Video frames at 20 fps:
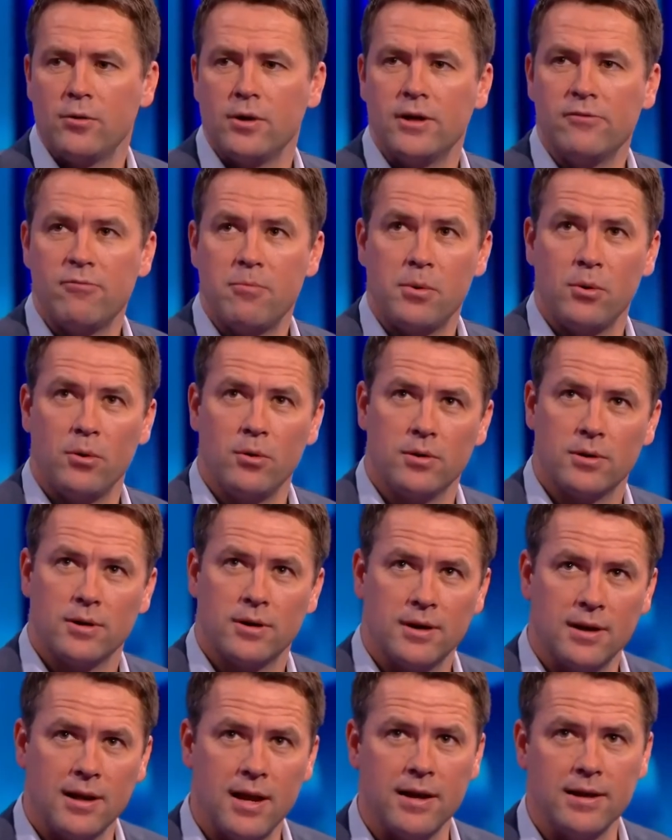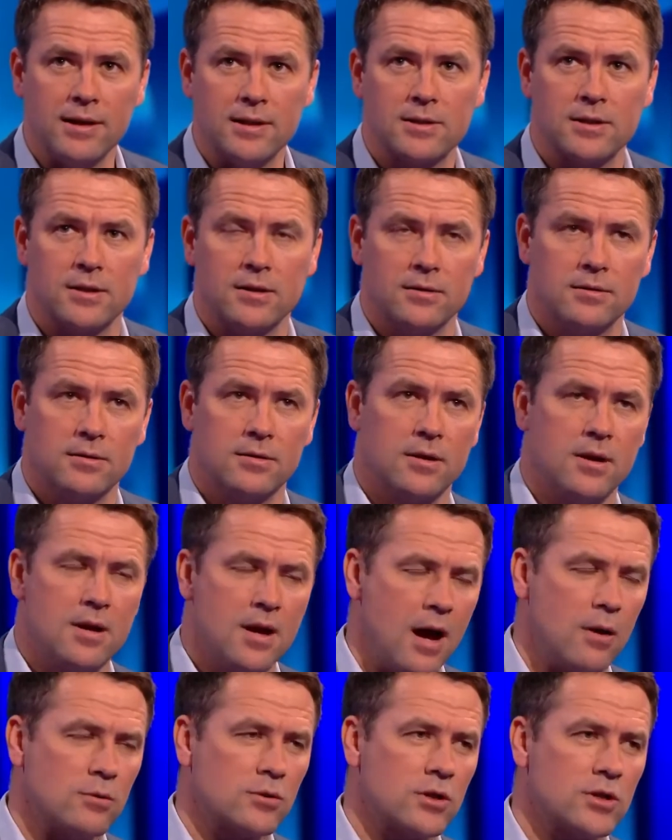that Liverpool like to,
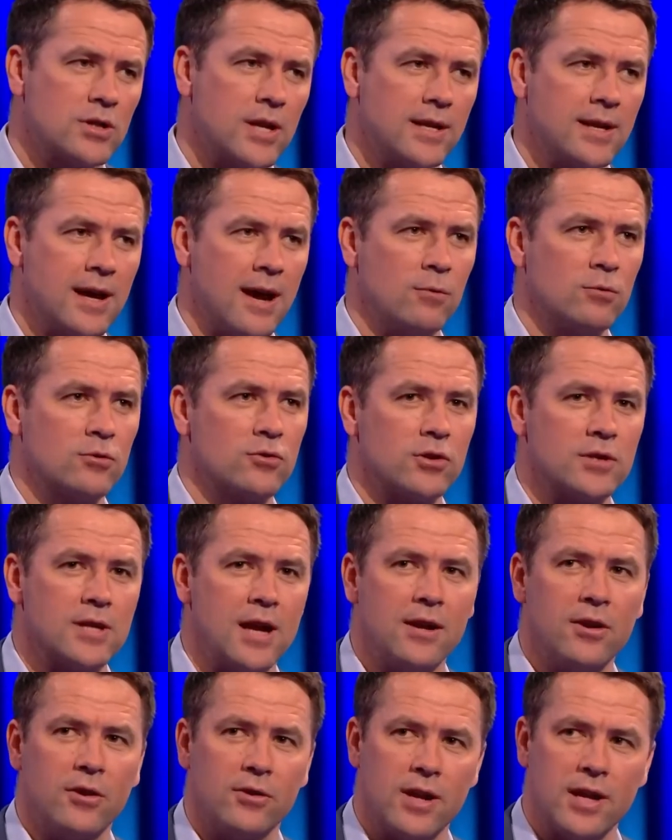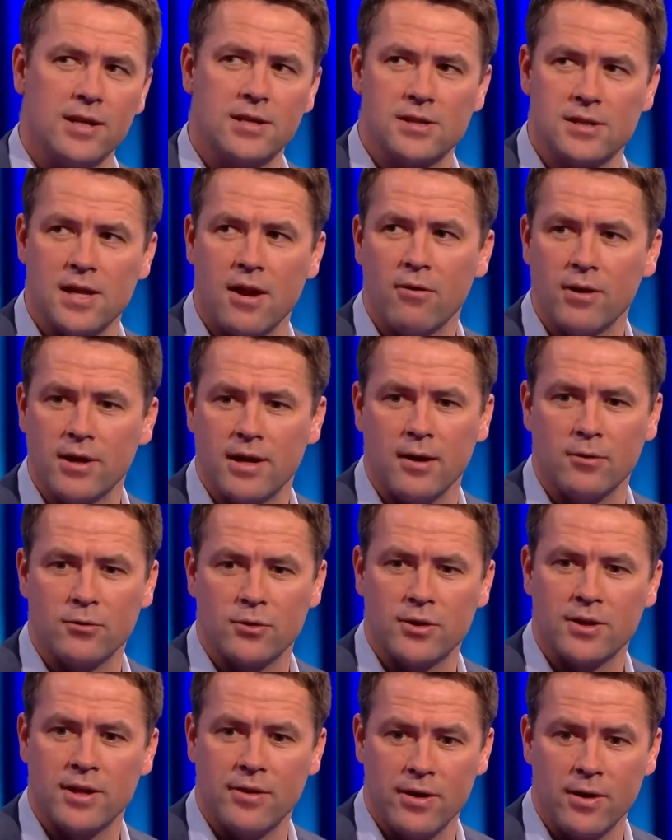I was going to say counter-attack, not necessarily
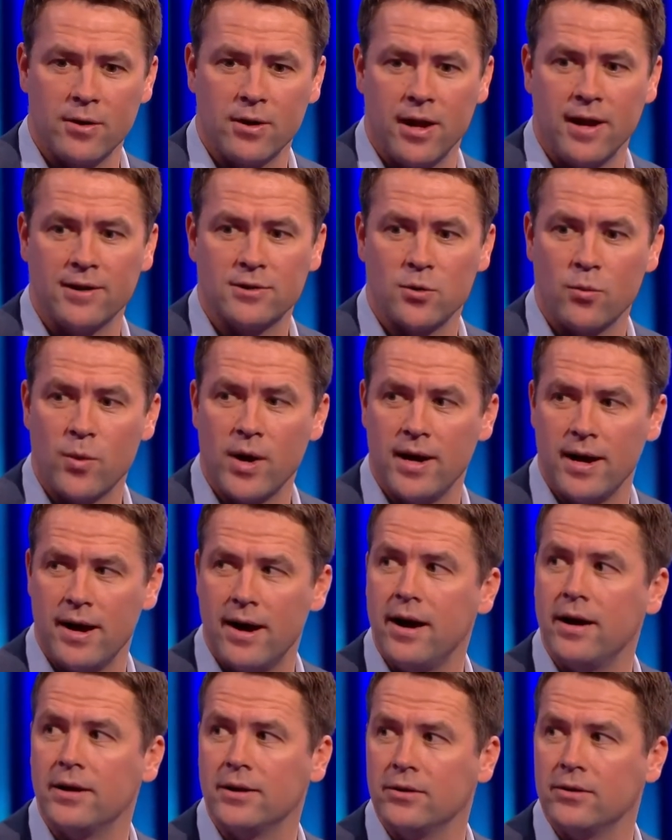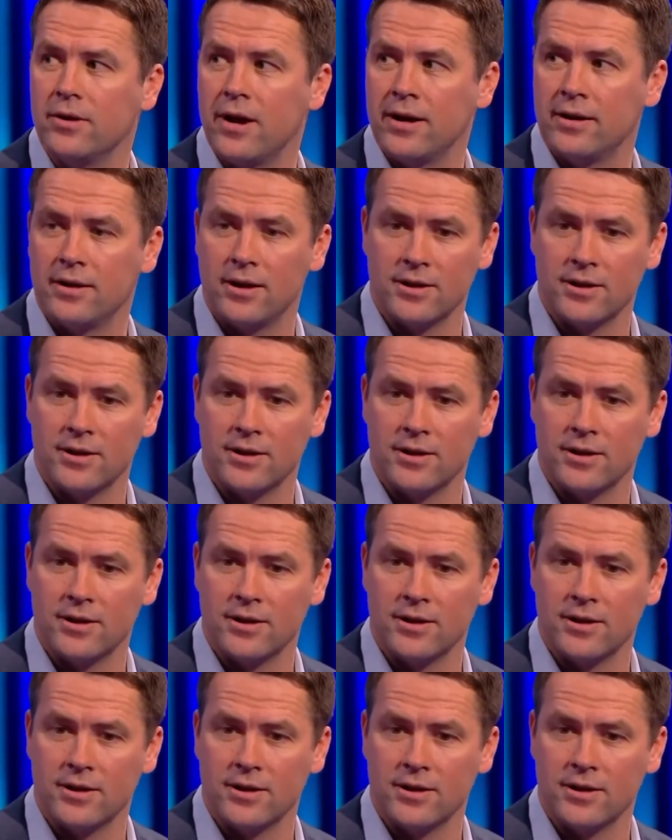counter-attack. They like to win it high and